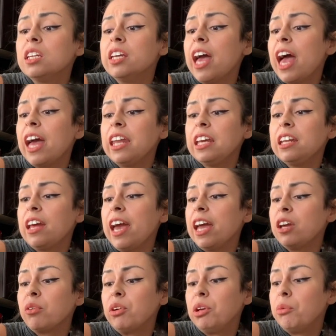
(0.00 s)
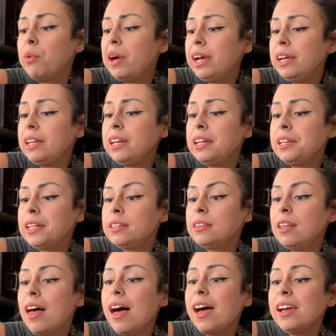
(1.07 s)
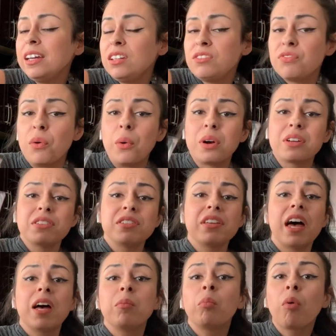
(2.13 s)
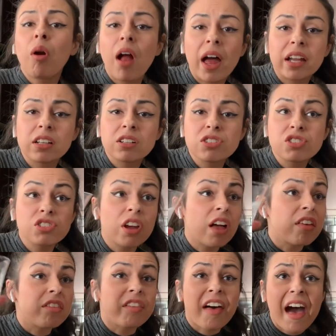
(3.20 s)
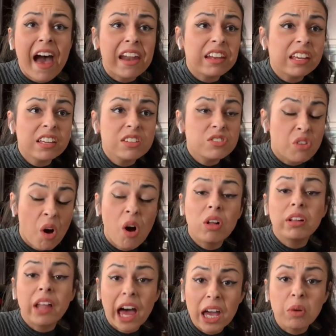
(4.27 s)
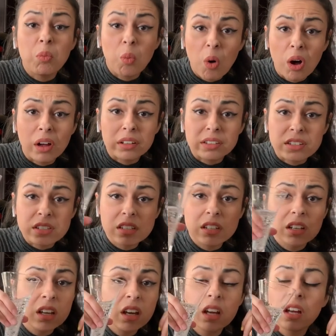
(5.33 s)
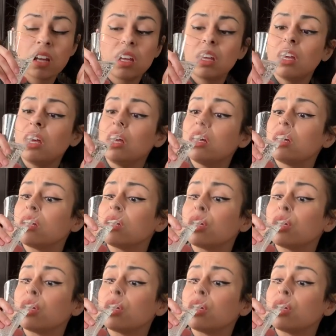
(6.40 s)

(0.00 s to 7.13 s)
Getting angry, waiting in line for some brunch. That is all I want. Ugh.